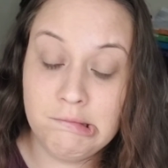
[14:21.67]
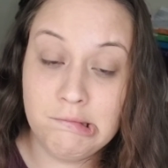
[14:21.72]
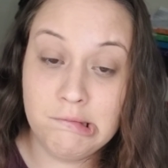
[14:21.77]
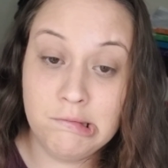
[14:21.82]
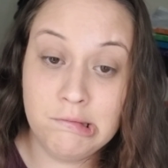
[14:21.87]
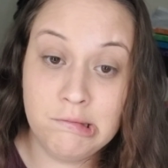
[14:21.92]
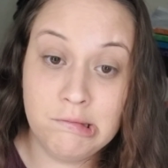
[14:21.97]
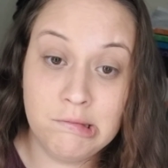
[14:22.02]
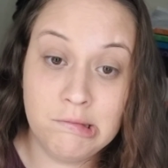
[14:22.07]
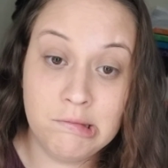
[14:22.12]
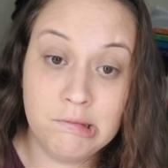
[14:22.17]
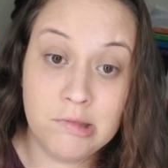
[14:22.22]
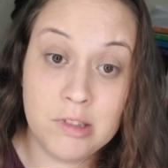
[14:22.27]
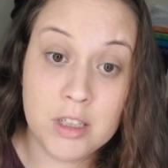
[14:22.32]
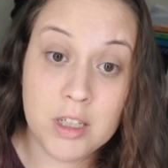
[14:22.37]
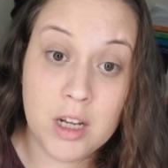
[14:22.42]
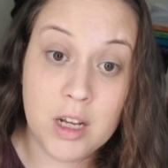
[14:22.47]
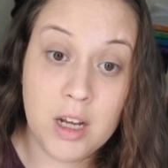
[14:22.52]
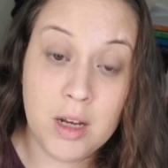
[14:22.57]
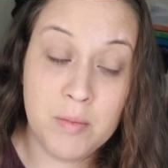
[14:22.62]
And
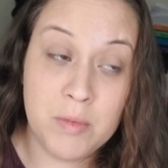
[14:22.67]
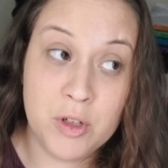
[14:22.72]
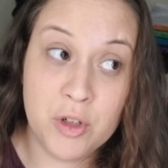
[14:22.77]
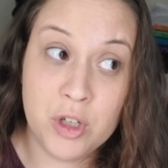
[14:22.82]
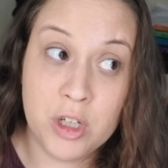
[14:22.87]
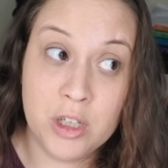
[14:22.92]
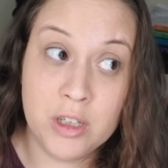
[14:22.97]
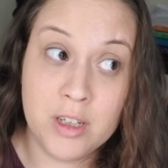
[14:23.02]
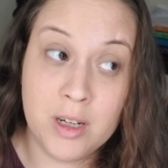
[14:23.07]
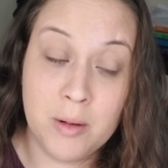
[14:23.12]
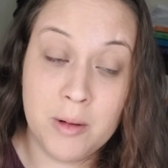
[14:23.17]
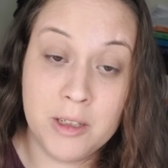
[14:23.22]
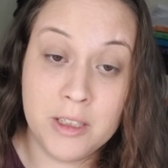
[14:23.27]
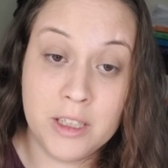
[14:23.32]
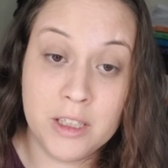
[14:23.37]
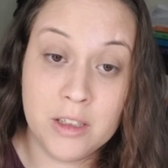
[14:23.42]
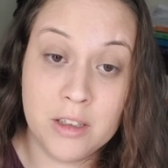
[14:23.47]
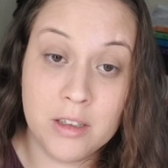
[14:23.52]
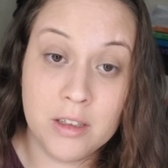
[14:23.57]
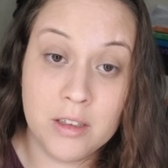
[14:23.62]
I'm not trying to come on
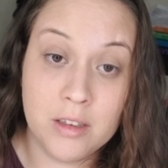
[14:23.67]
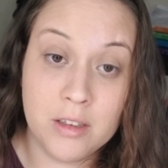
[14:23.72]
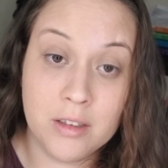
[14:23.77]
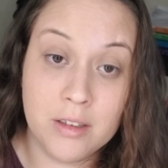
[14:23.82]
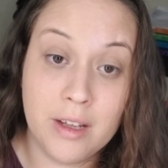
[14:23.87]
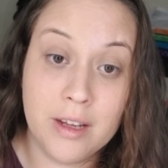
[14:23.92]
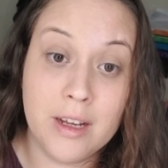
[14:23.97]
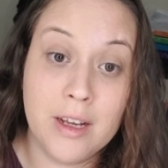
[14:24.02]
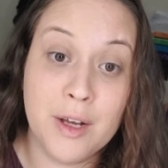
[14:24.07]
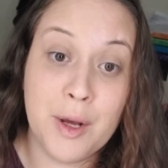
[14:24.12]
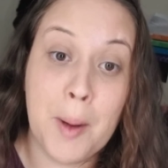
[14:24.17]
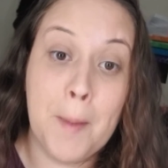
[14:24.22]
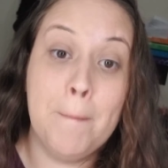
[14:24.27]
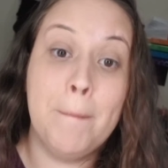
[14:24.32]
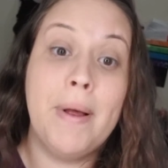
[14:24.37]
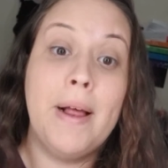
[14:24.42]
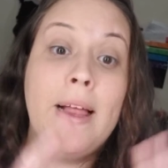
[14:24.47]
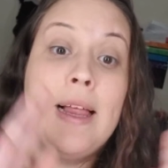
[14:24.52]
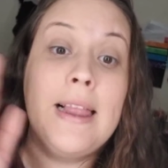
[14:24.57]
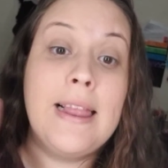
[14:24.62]
here and look like a
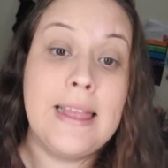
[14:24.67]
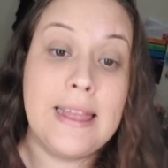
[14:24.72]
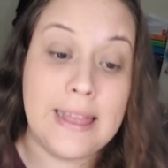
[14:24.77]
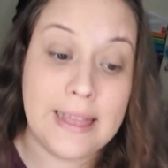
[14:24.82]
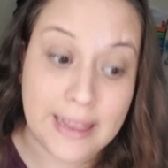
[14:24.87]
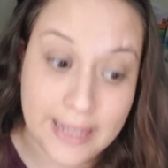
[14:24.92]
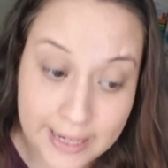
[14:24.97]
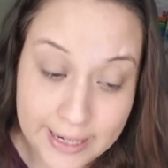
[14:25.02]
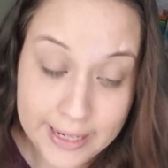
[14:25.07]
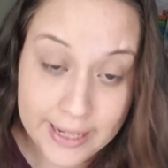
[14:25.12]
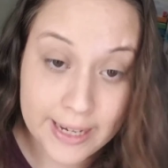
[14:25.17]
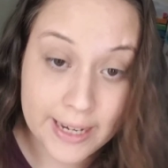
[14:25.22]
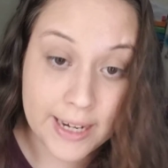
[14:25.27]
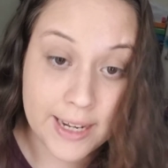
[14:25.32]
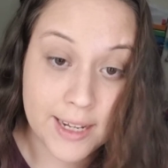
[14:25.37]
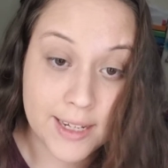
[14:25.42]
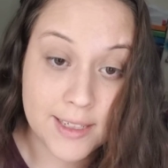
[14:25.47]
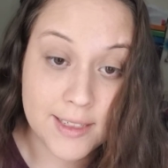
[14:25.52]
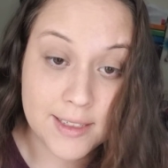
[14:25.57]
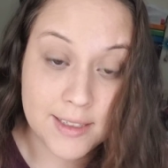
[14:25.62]
complete
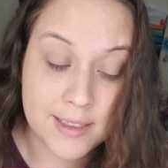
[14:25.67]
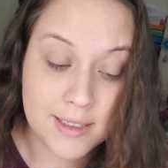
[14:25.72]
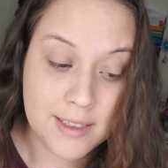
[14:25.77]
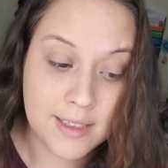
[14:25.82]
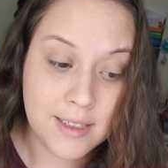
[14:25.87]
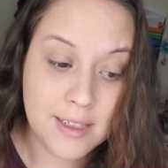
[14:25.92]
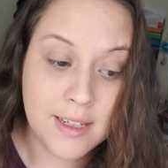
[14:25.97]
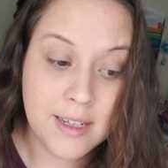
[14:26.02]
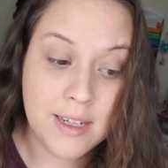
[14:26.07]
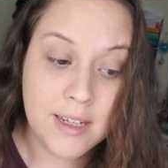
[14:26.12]
idiot,